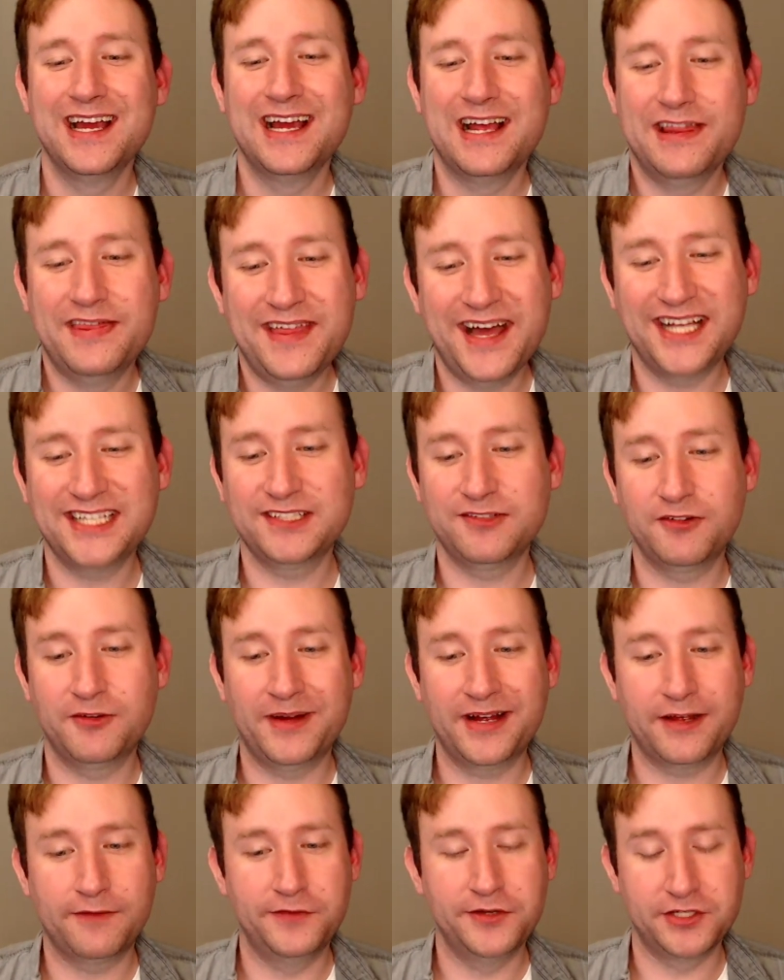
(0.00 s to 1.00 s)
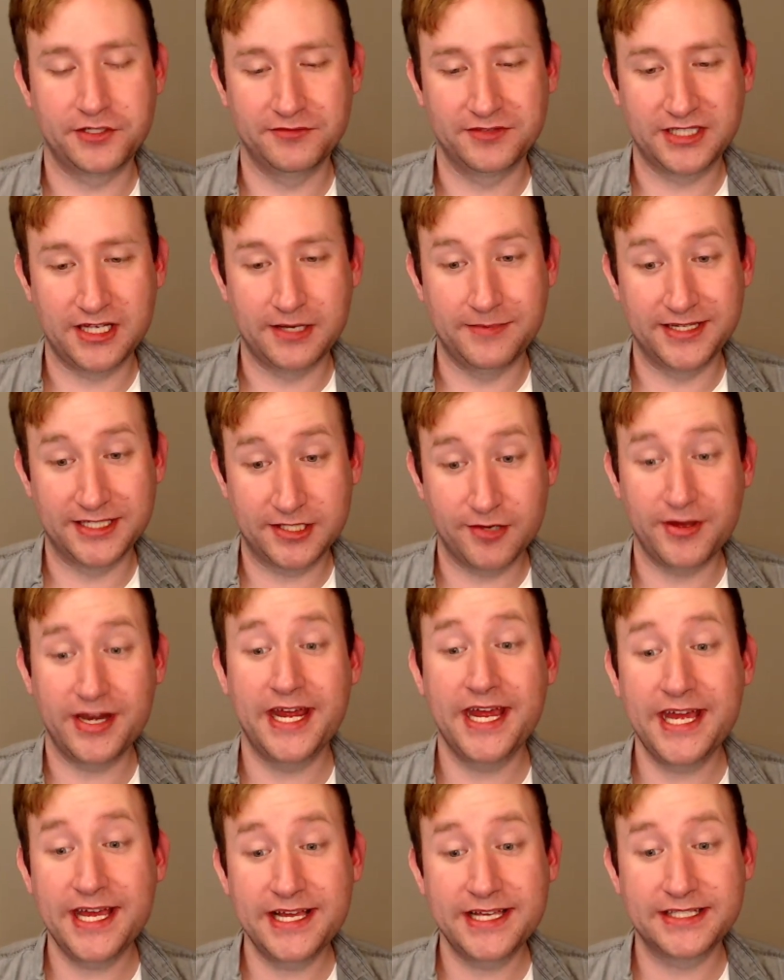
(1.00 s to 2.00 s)
that's where my confusion was coming. So it
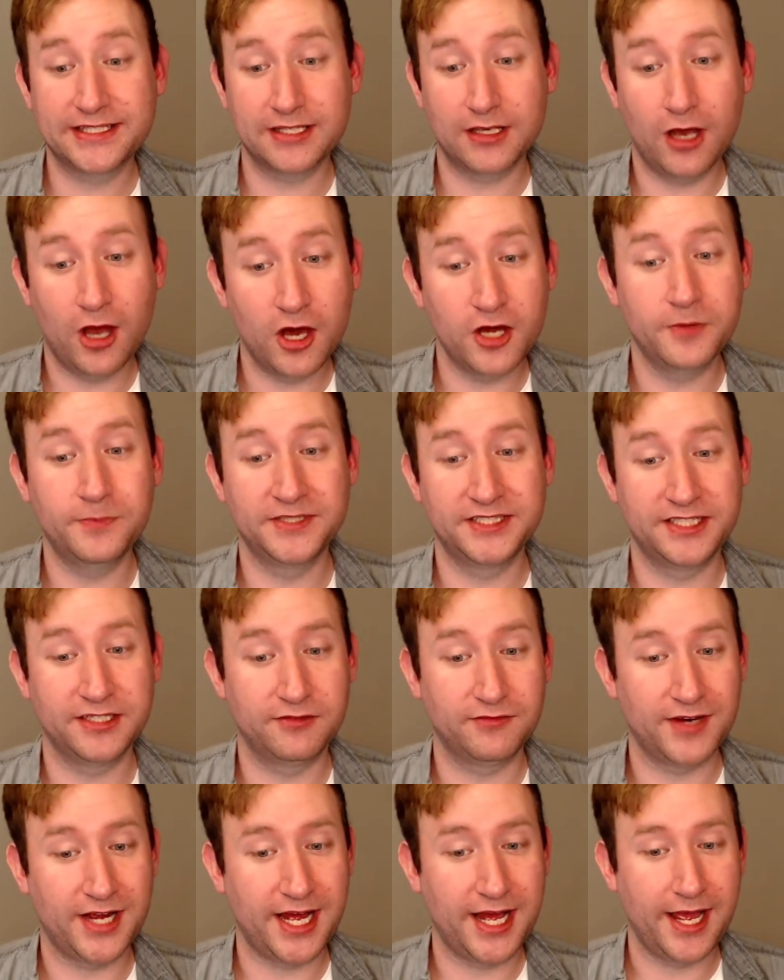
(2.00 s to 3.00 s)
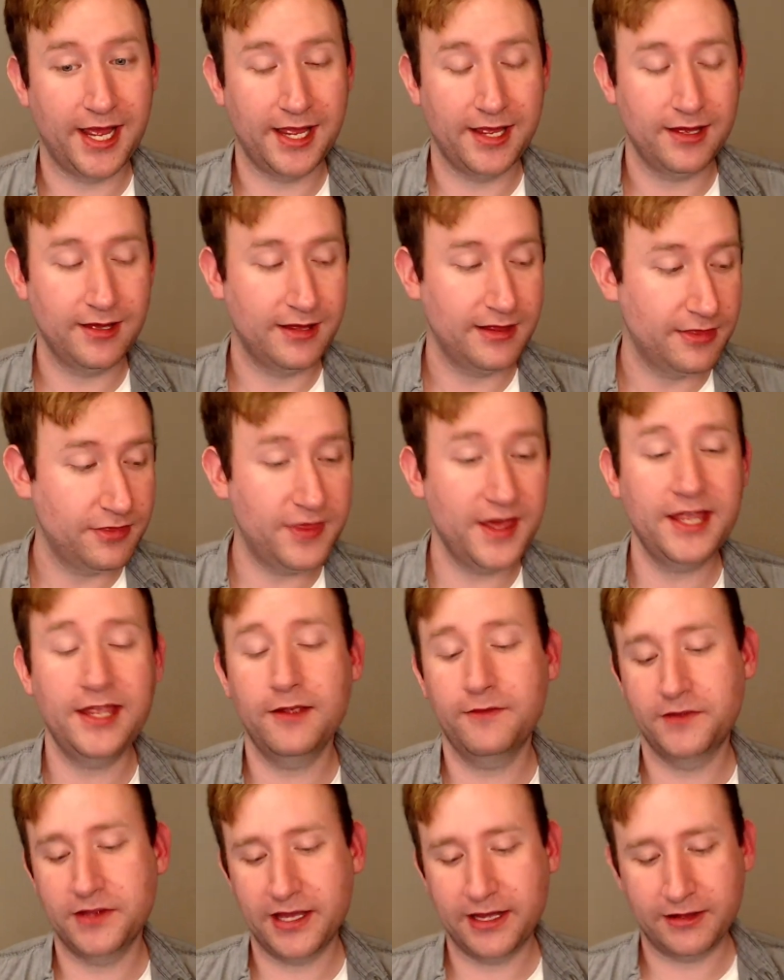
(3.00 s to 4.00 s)
is 100% rye. Thank you
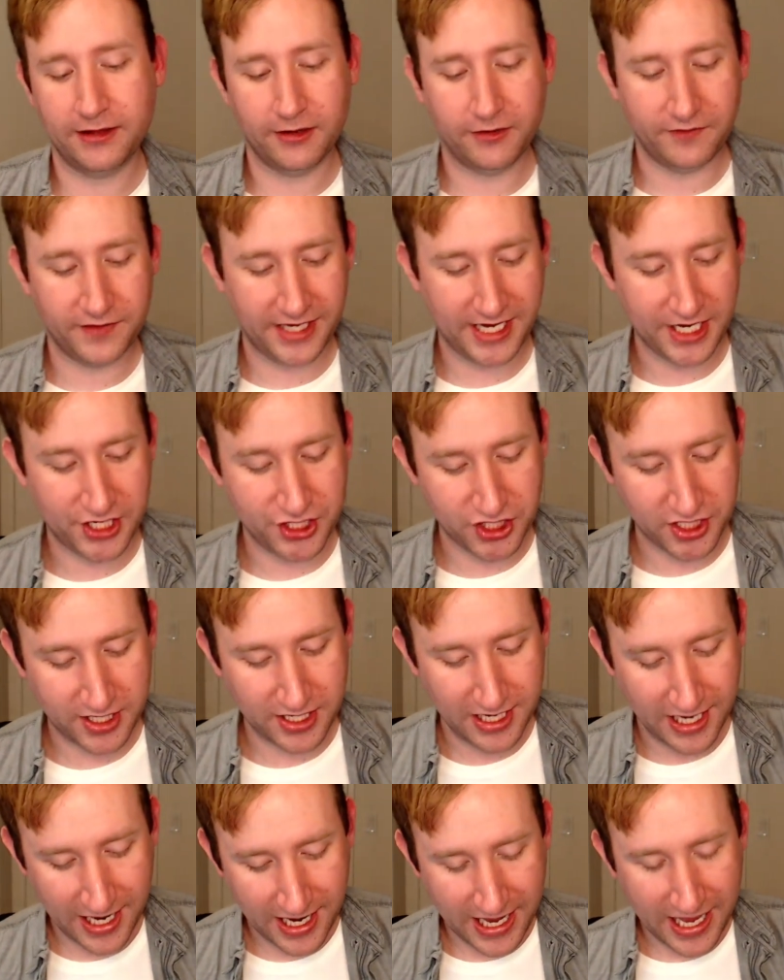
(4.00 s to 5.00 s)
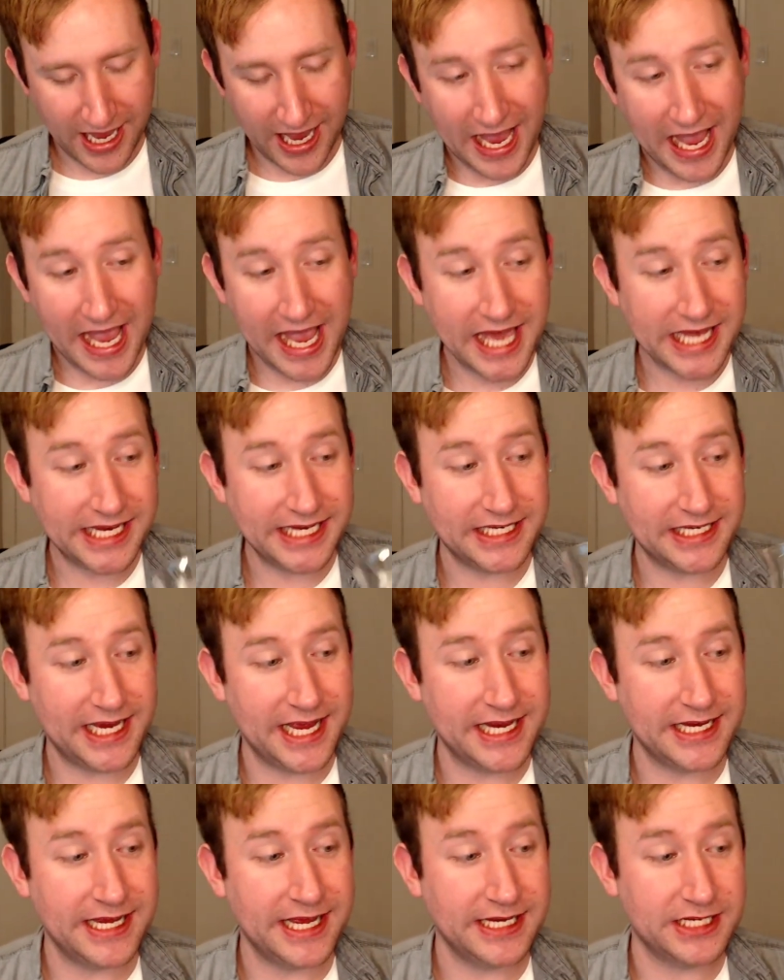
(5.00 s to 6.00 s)
for that clarification, and
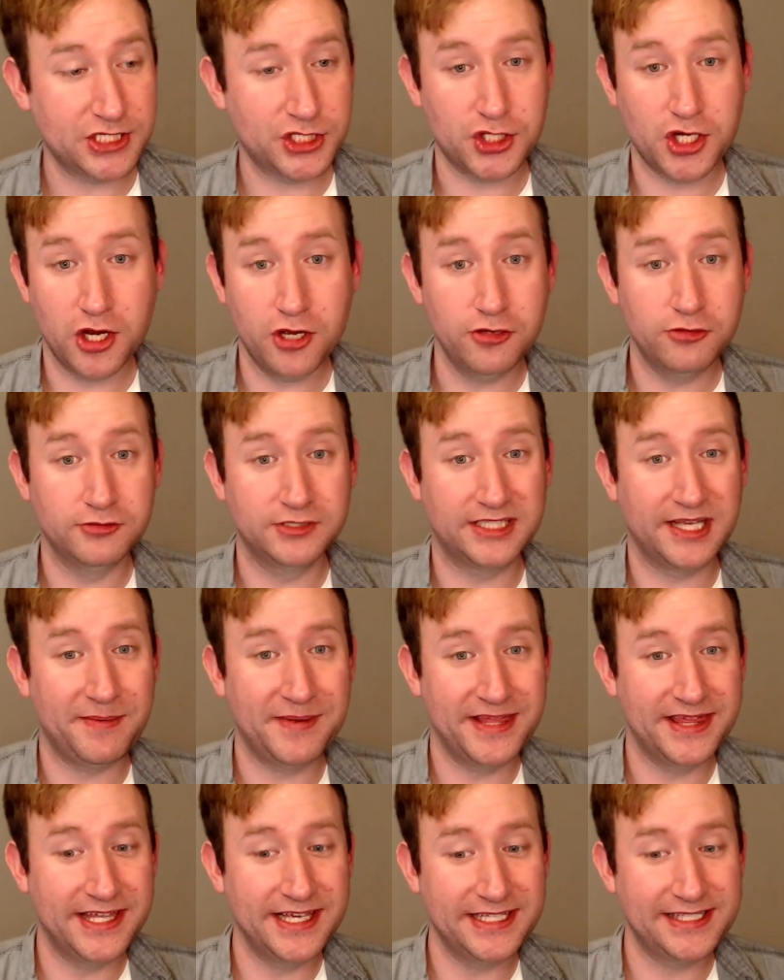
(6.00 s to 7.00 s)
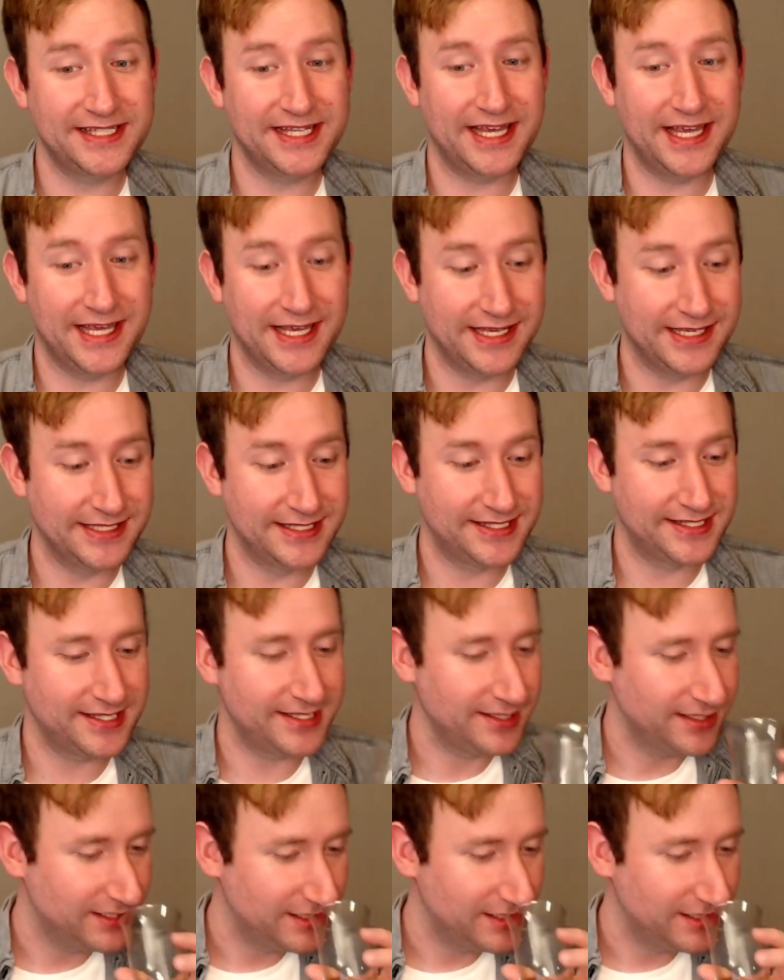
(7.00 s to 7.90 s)
it shows. I mean, this is.